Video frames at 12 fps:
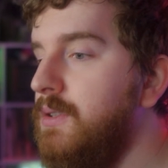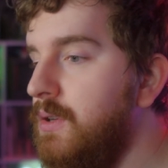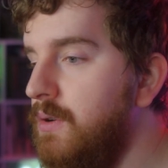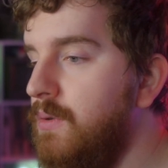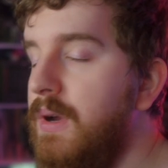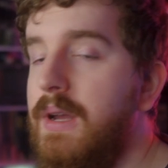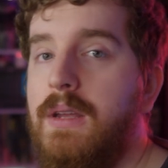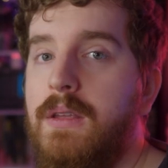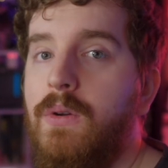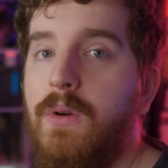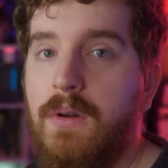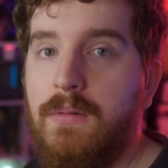to
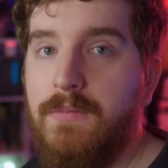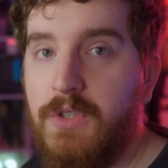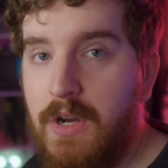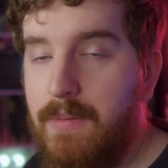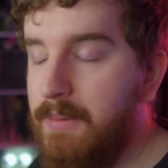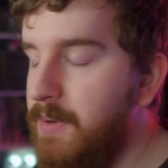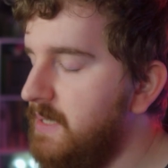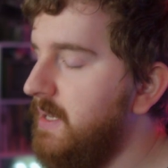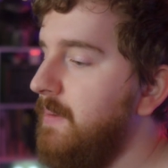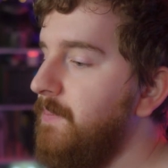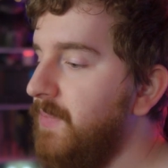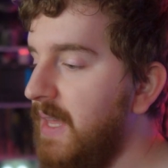your streaming
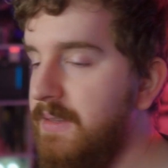PC.